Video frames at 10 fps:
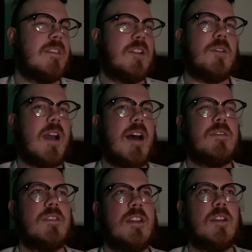The
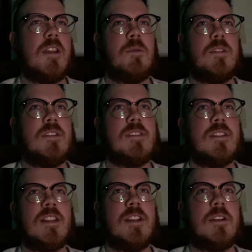Craft, it was
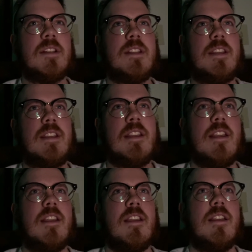literally
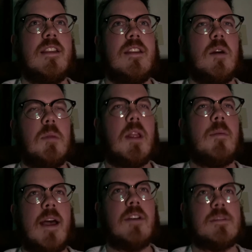
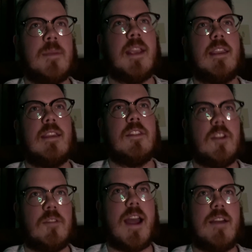Blumhouse making The
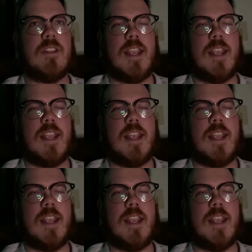Craft.